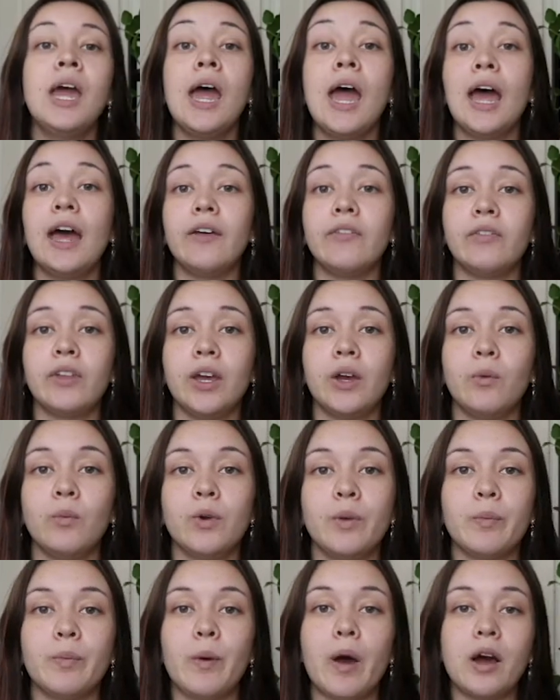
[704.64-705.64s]
And then
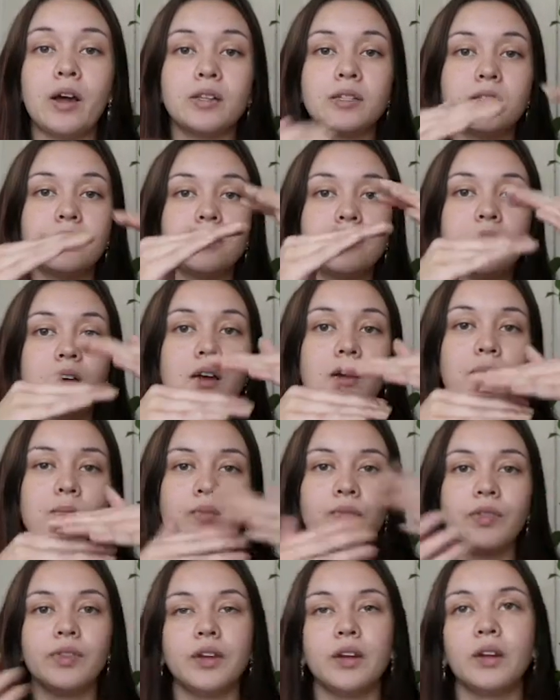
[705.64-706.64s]
we bought
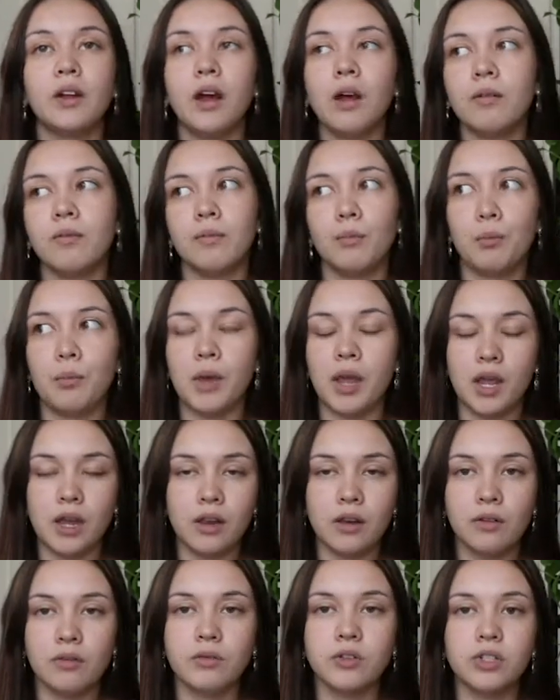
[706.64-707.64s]
some, they're not
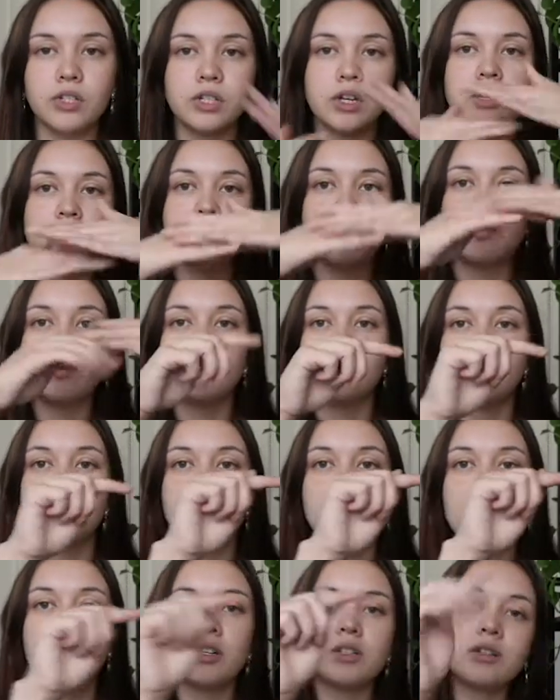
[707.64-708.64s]
made for shelves, but we
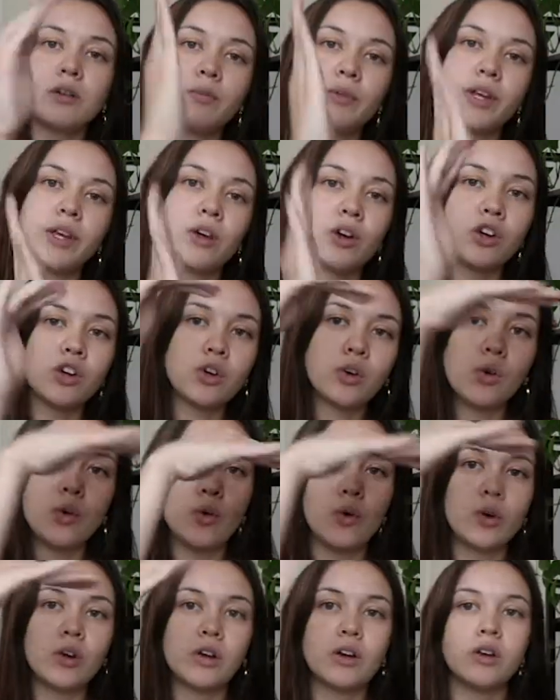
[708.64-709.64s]
just bought some like
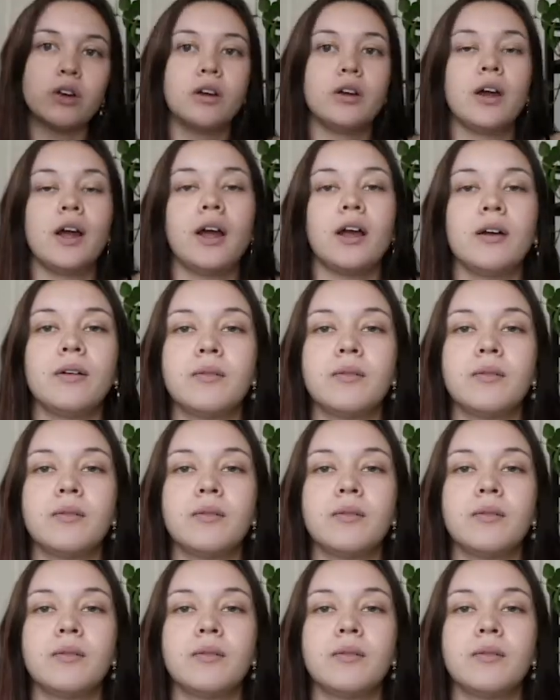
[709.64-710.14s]
corner